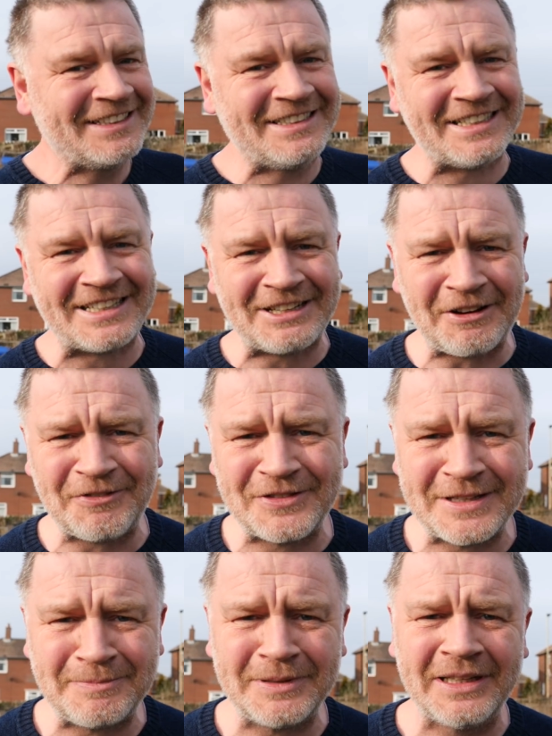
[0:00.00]
get off
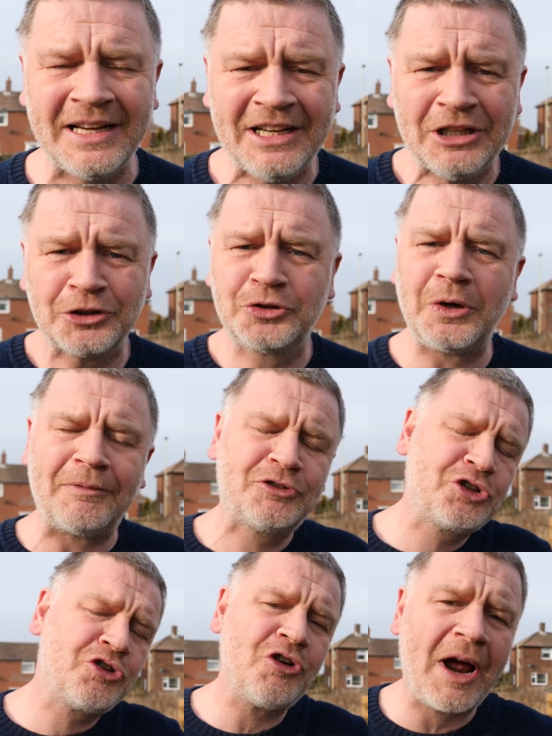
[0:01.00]
the... So I've
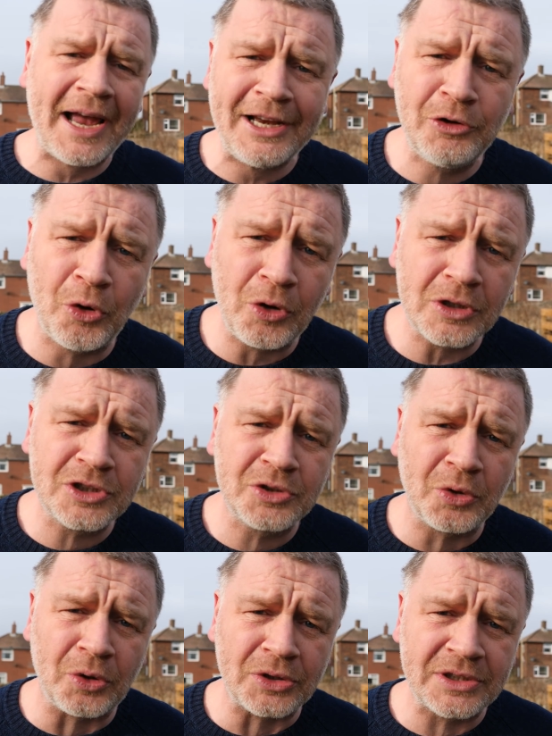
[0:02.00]
tried all
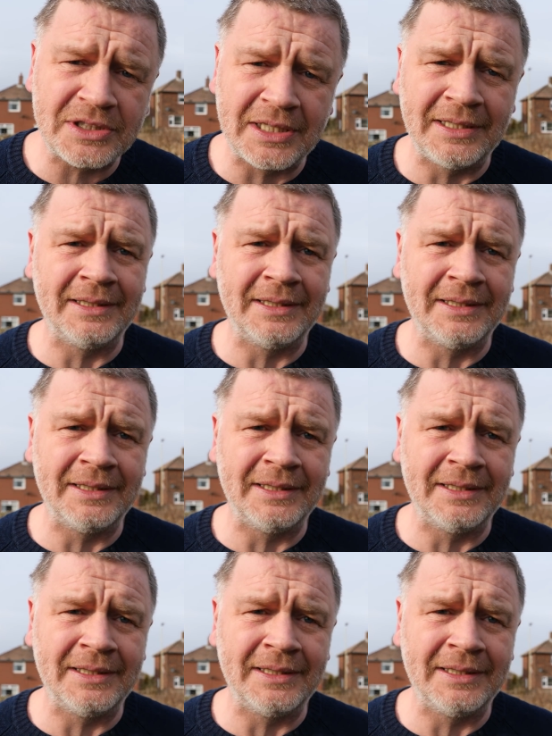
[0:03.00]
sorts.